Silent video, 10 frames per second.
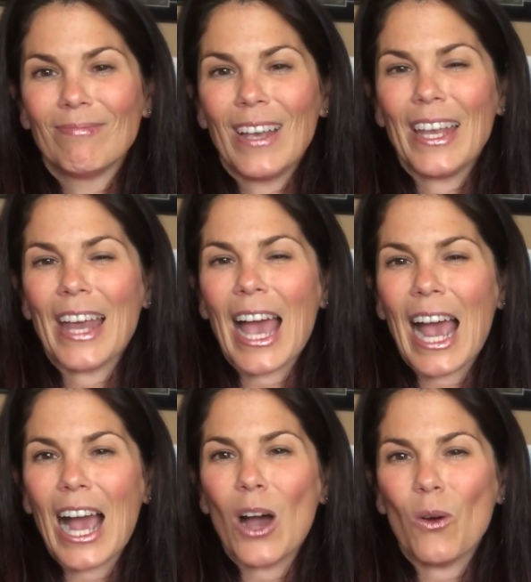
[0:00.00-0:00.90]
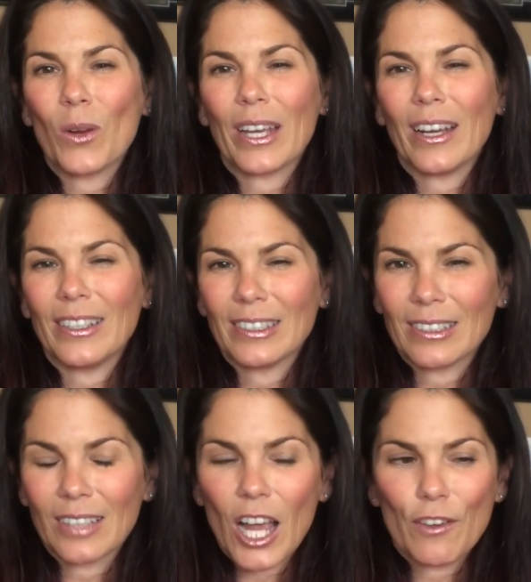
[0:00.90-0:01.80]
And how can I
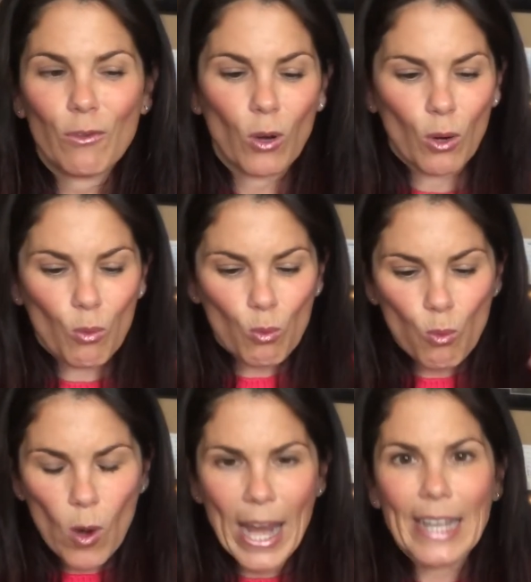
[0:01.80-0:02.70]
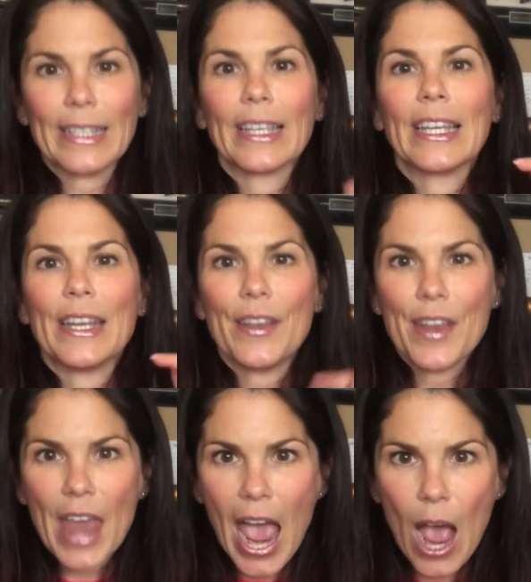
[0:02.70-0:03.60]
decide for it right
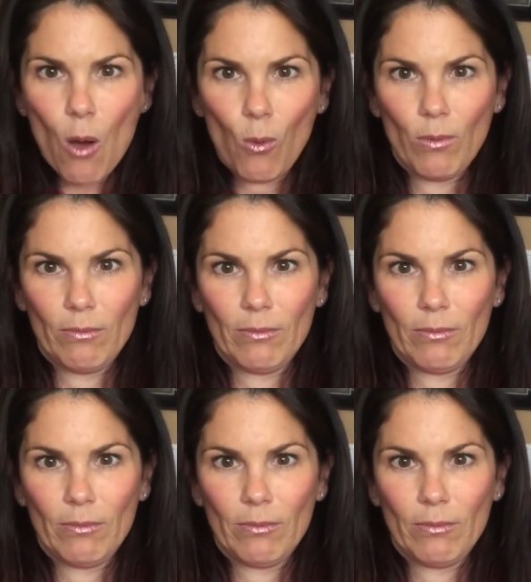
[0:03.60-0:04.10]
now?